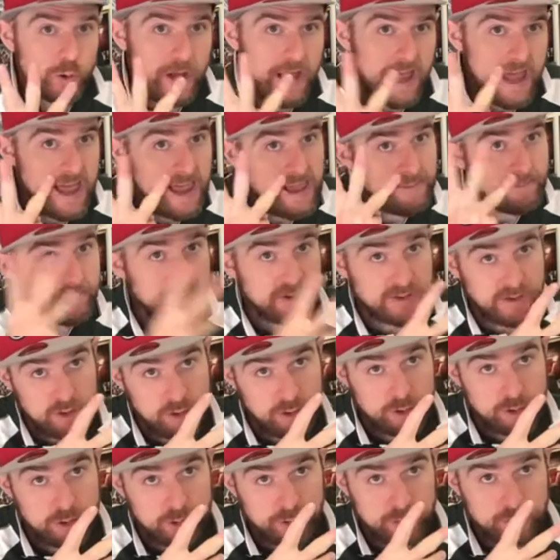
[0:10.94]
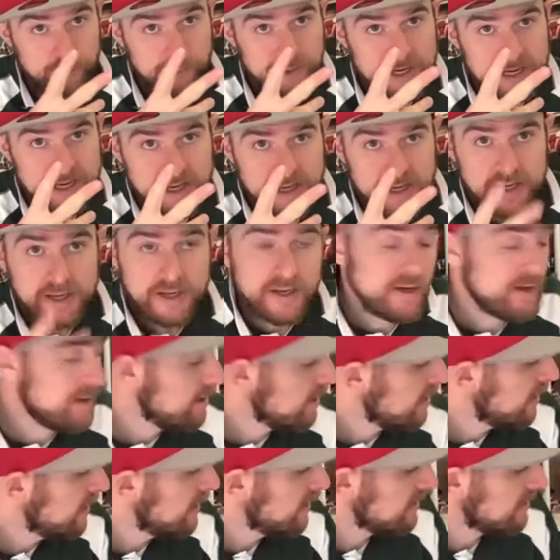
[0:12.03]
Games 3.
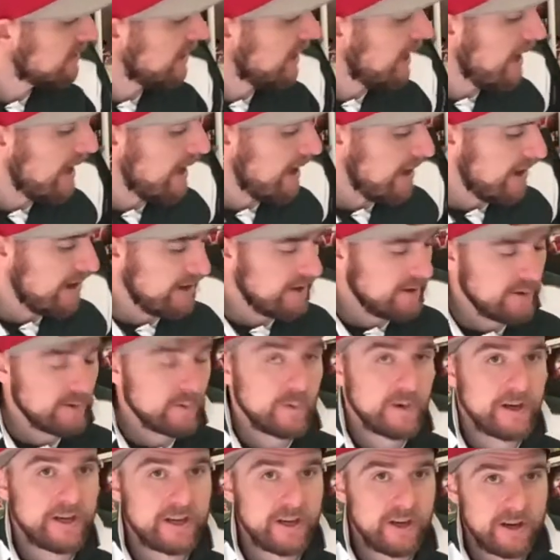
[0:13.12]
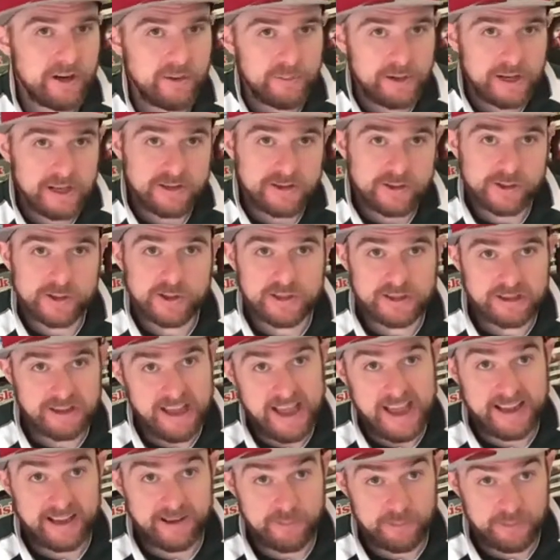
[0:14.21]
Today, we're going to be doing
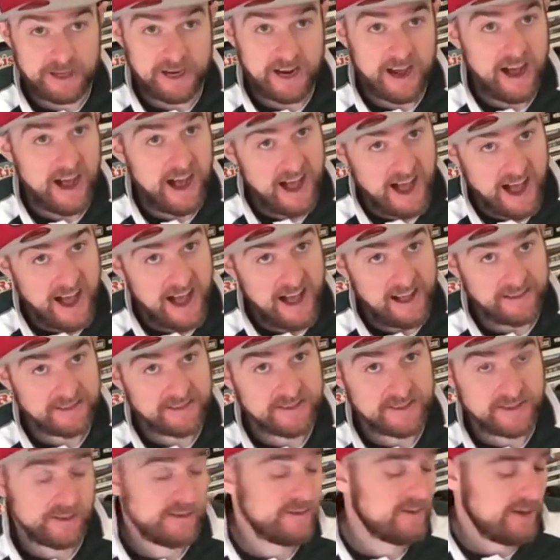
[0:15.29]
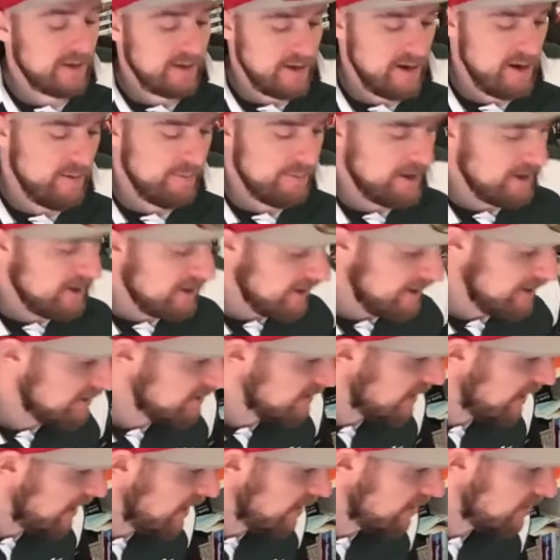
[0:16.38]
like a bit of art in our PE
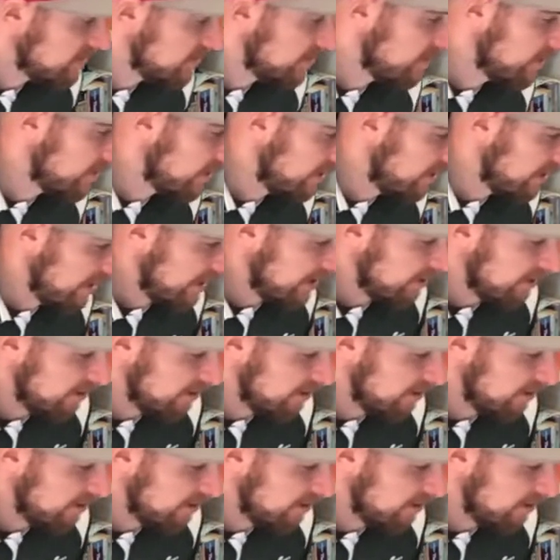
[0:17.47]
today, so we're going to get